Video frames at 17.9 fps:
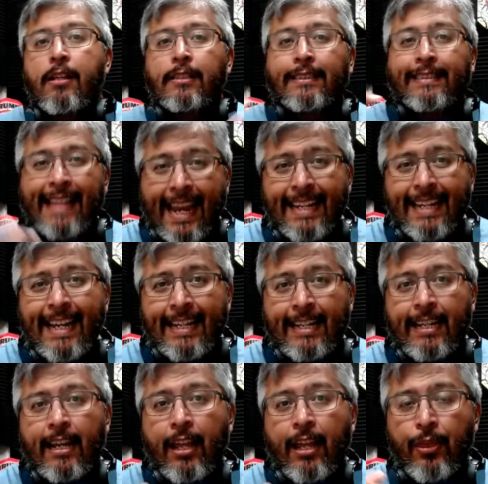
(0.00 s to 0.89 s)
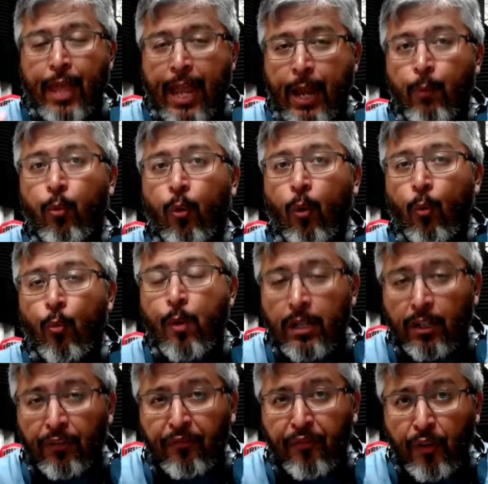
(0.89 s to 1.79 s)
stating they were
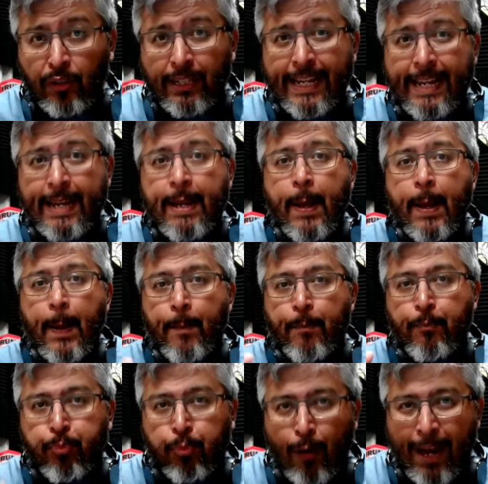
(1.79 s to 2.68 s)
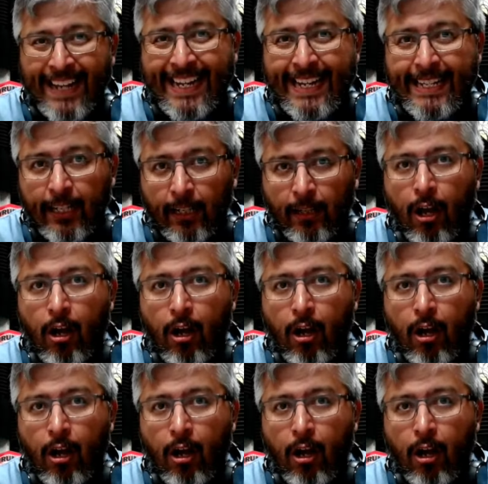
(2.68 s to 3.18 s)
willfully breaking the